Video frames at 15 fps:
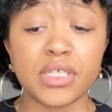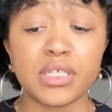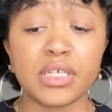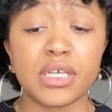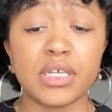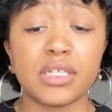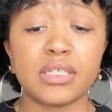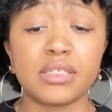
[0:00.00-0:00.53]

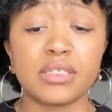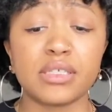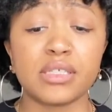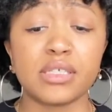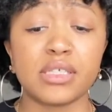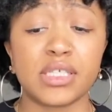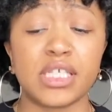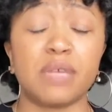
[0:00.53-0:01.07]
In
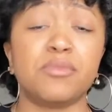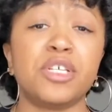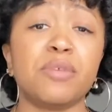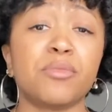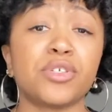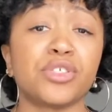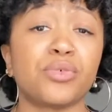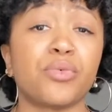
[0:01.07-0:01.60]

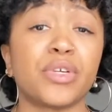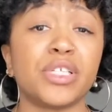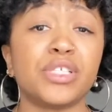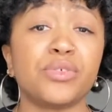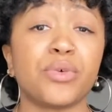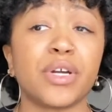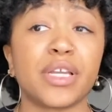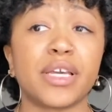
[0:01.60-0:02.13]
September
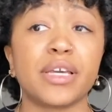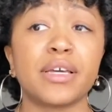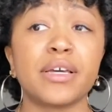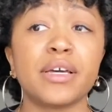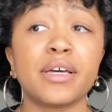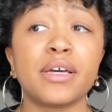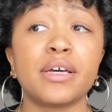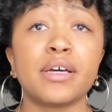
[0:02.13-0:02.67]
2020,
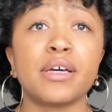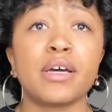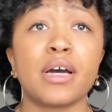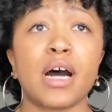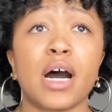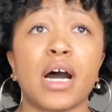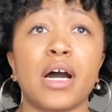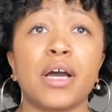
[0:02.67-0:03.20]

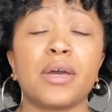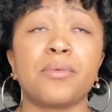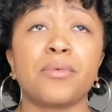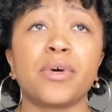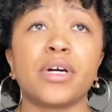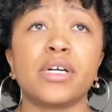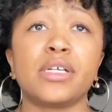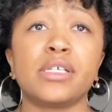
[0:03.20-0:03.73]
I
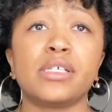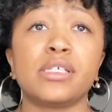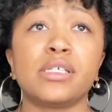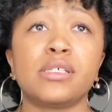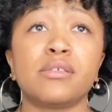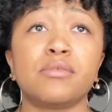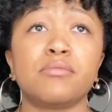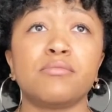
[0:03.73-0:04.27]

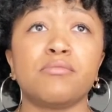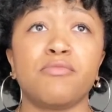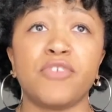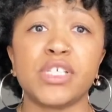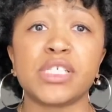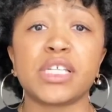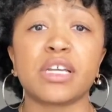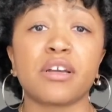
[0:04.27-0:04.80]
was
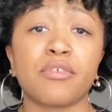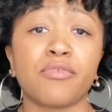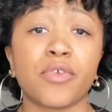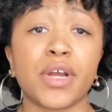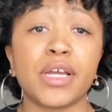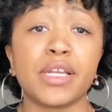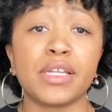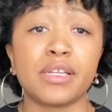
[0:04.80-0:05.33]
visiting a
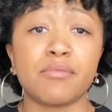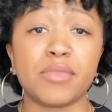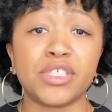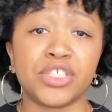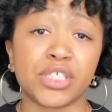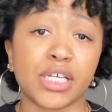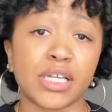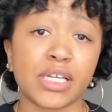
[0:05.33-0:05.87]
friend in
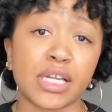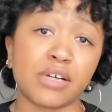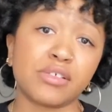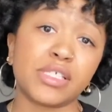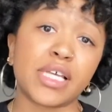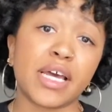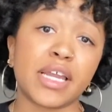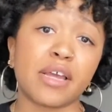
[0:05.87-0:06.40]
Michigan and I
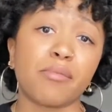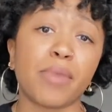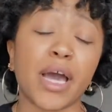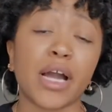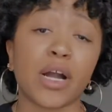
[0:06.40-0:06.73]
was heading back